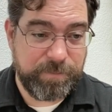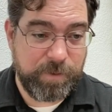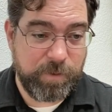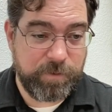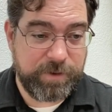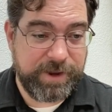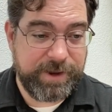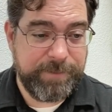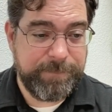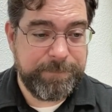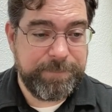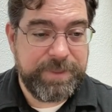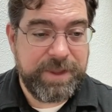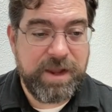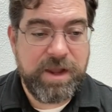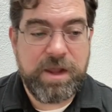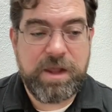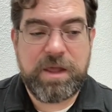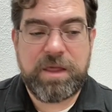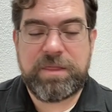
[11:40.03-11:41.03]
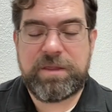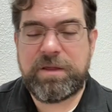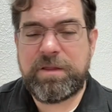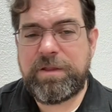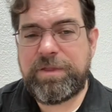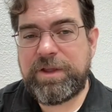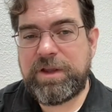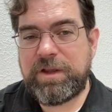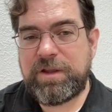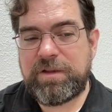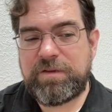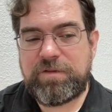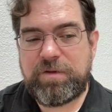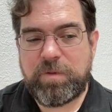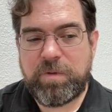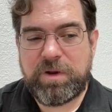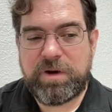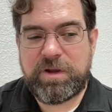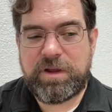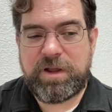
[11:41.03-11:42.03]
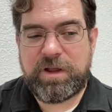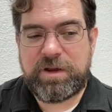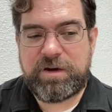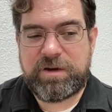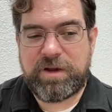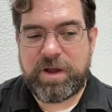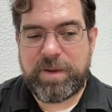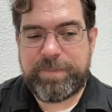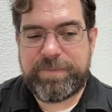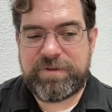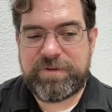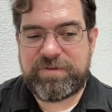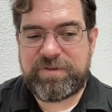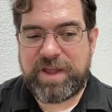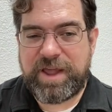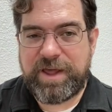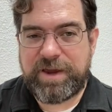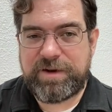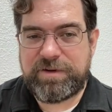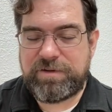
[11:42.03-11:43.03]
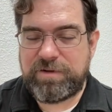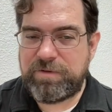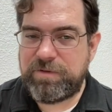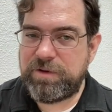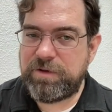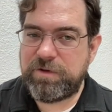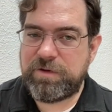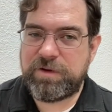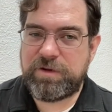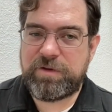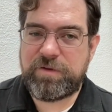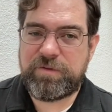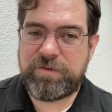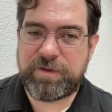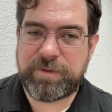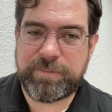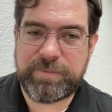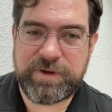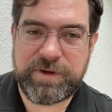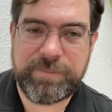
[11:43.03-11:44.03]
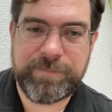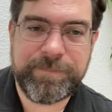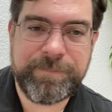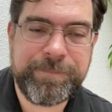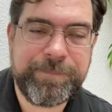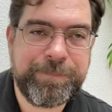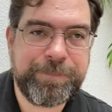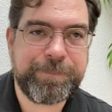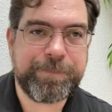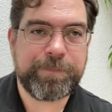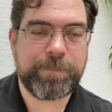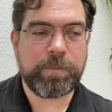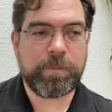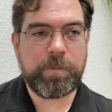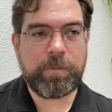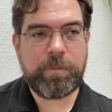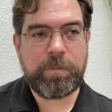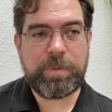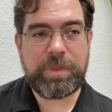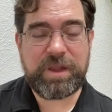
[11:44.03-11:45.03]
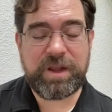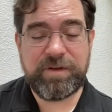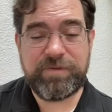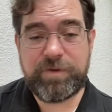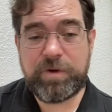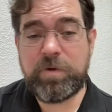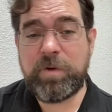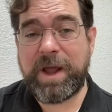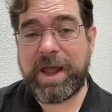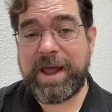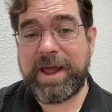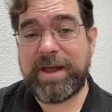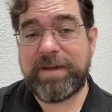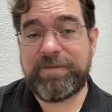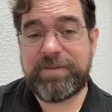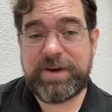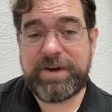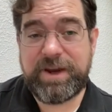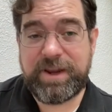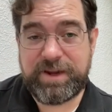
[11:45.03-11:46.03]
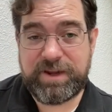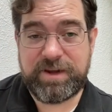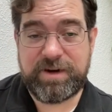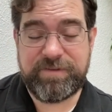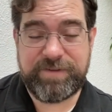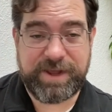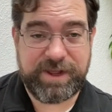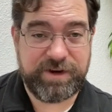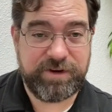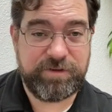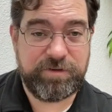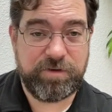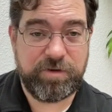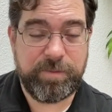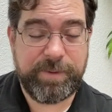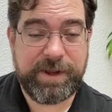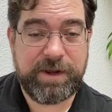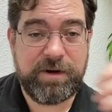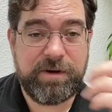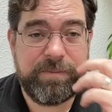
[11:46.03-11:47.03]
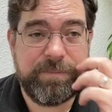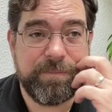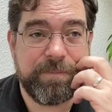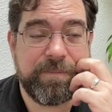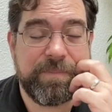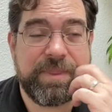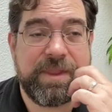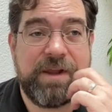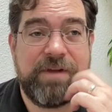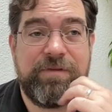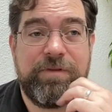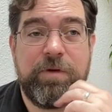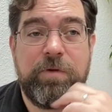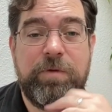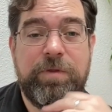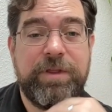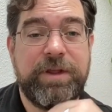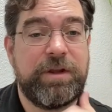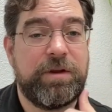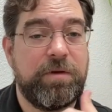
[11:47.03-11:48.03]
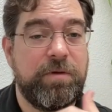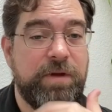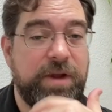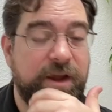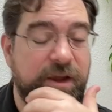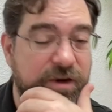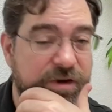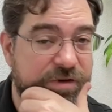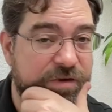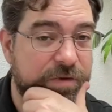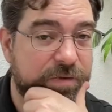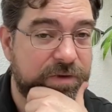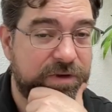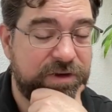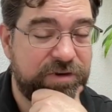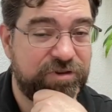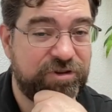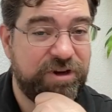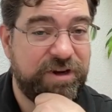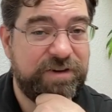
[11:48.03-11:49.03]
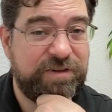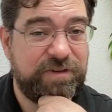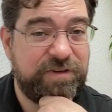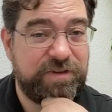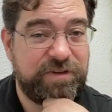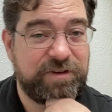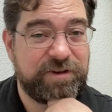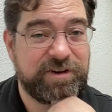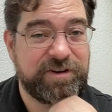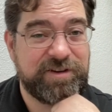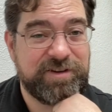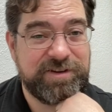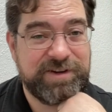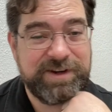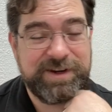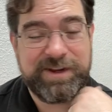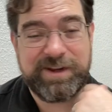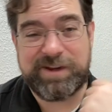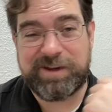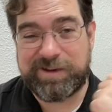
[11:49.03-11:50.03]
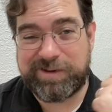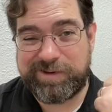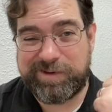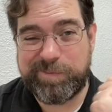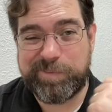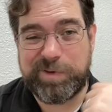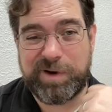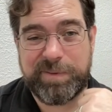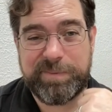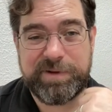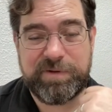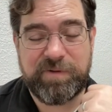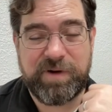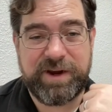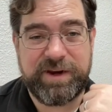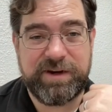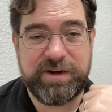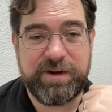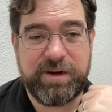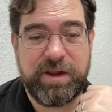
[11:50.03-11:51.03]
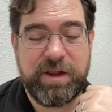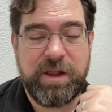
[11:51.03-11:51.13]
Okay? The other thing is you want to adopt this attitude that you can do something. If you have a negative attitude about it, if you think you can't do it, chances are you're probably right.